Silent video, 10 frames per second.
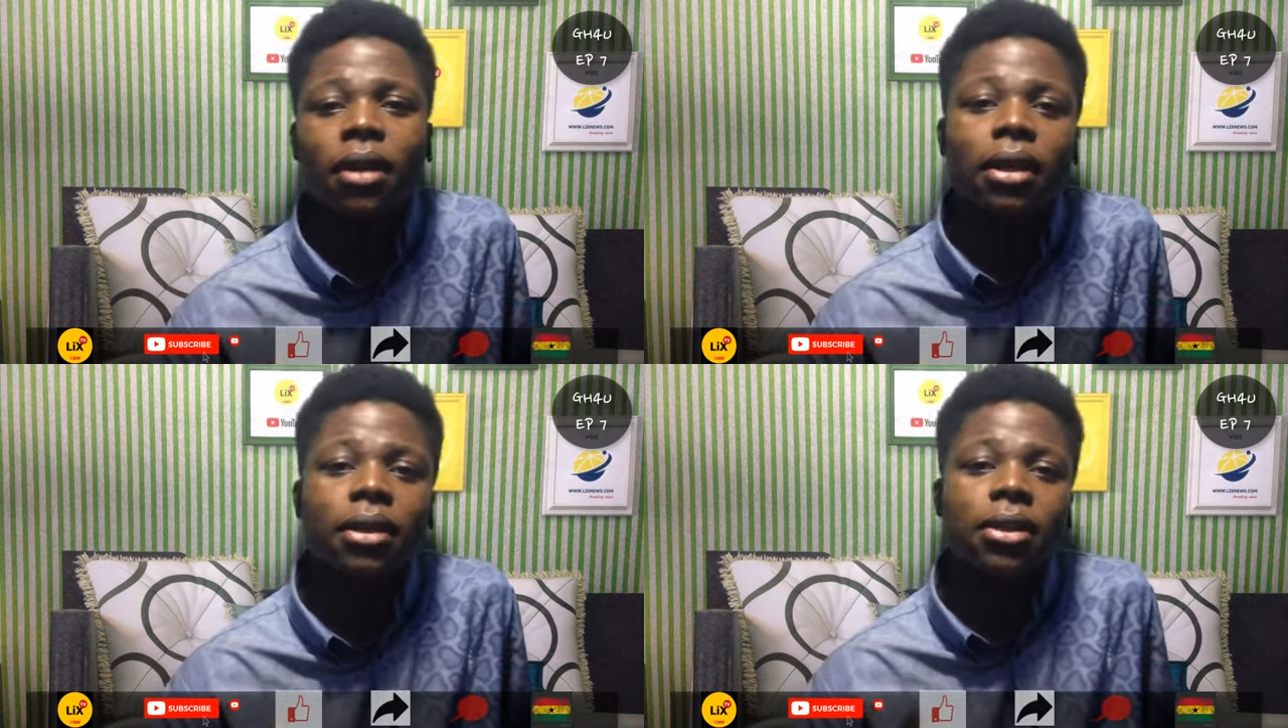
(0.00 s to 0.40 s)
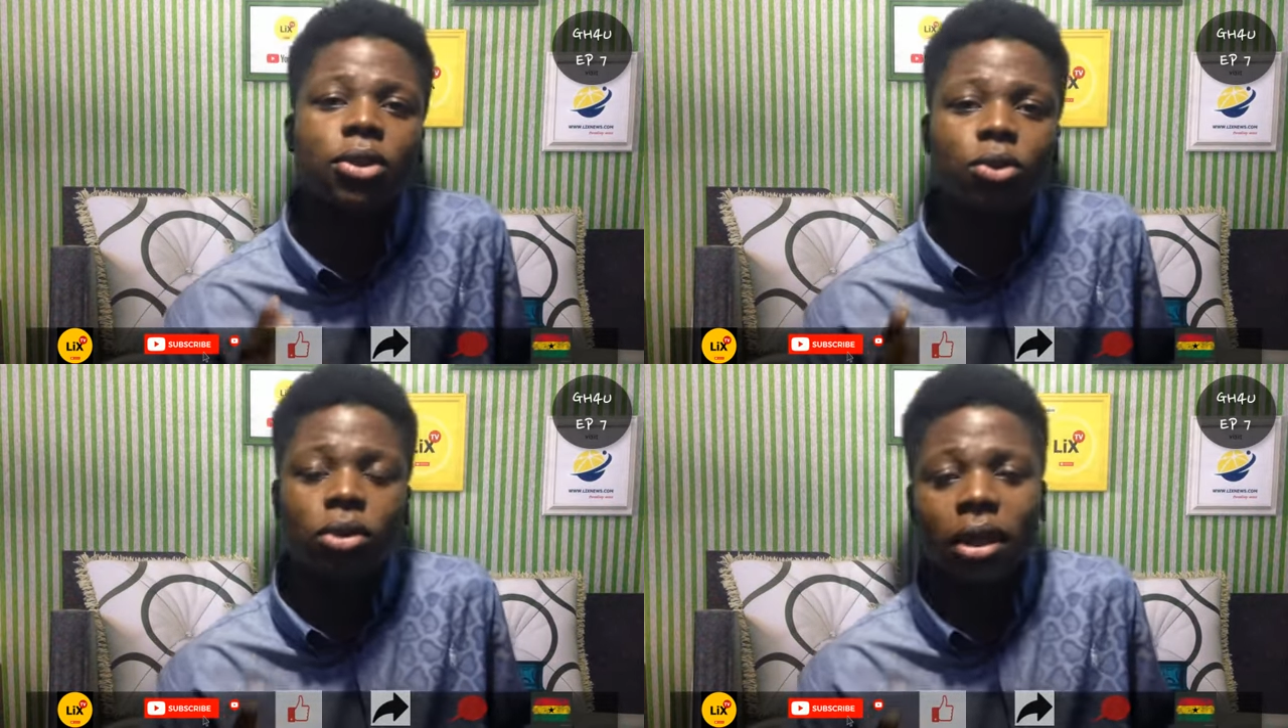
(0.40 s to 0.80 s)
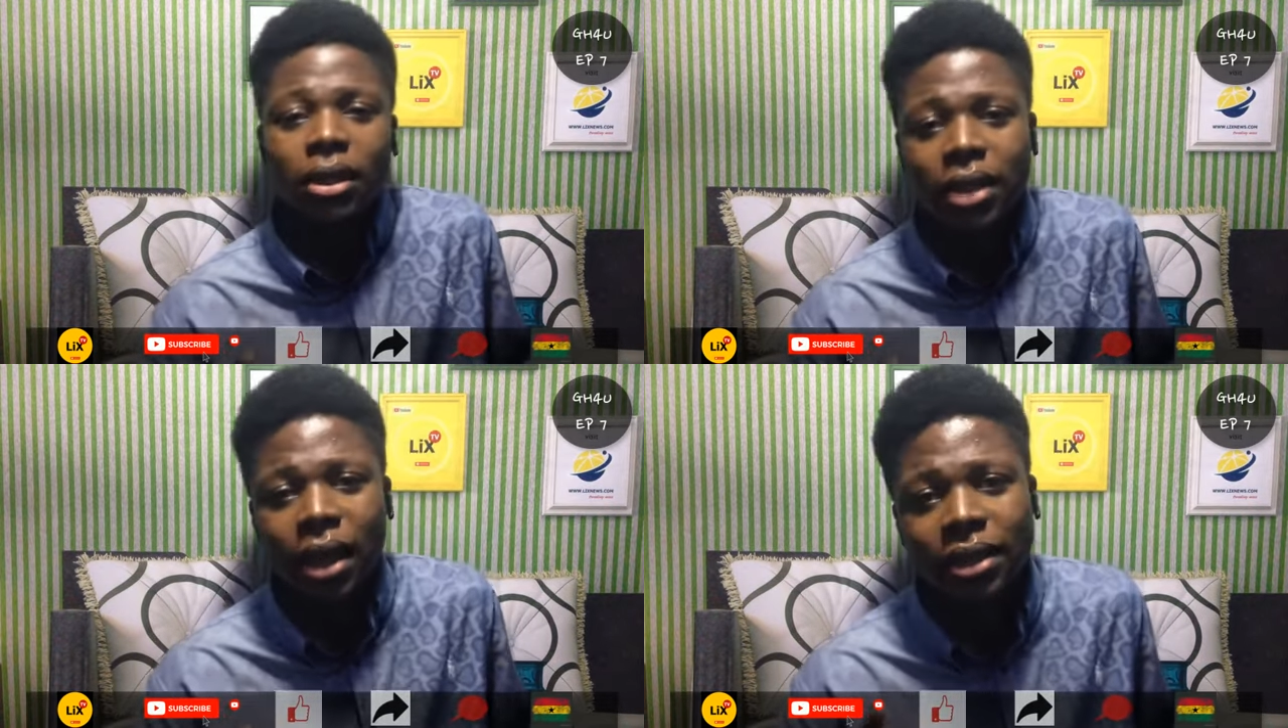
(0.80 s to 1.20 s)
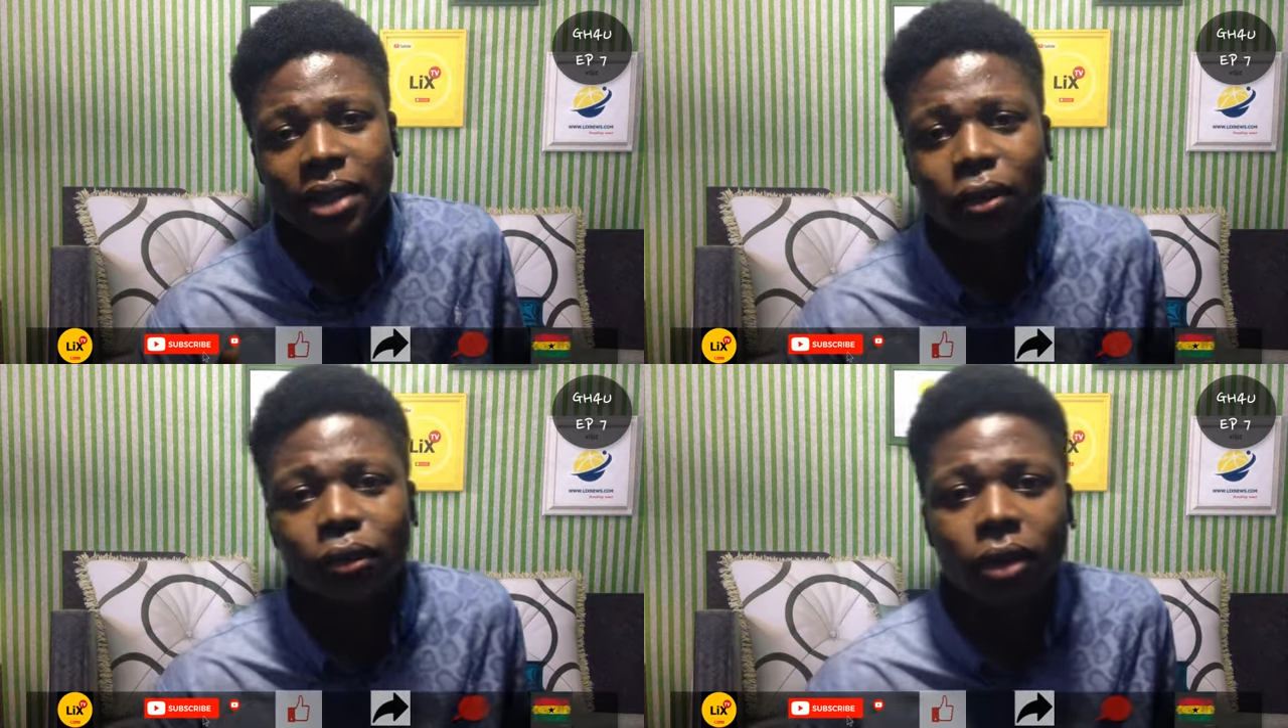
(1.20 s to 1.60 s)
and these students are
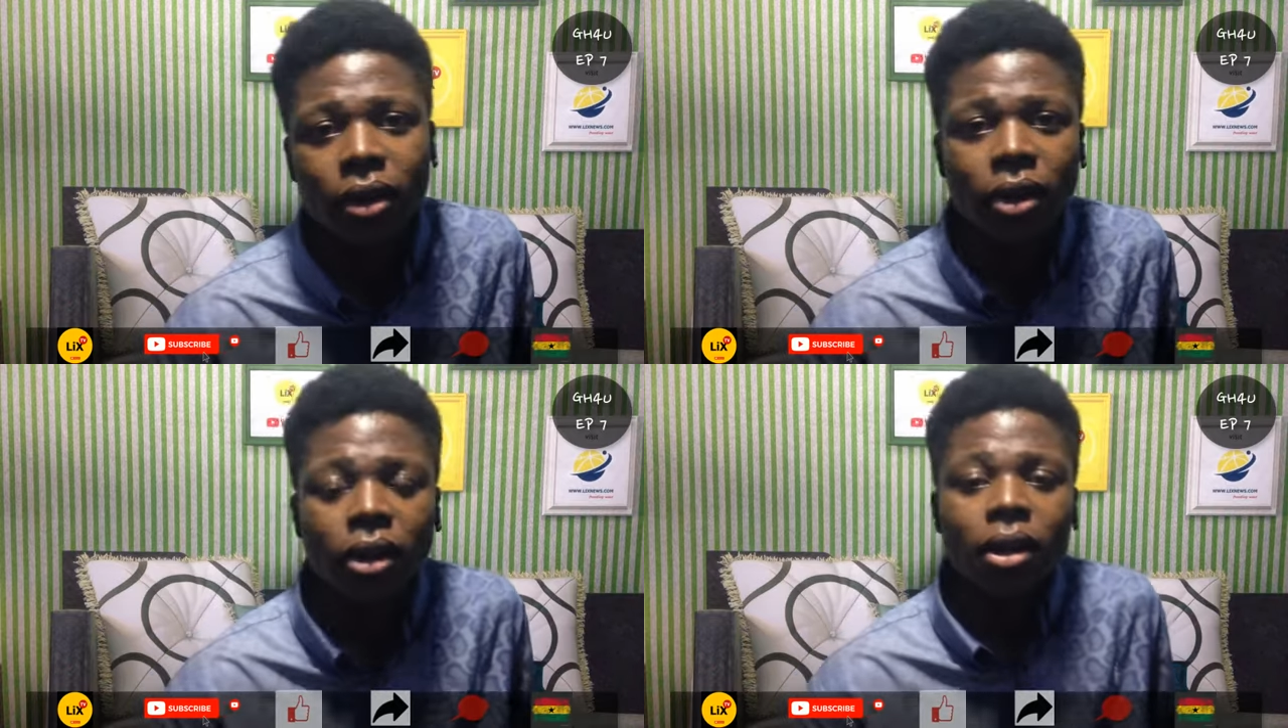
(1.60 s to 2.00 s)
suffering.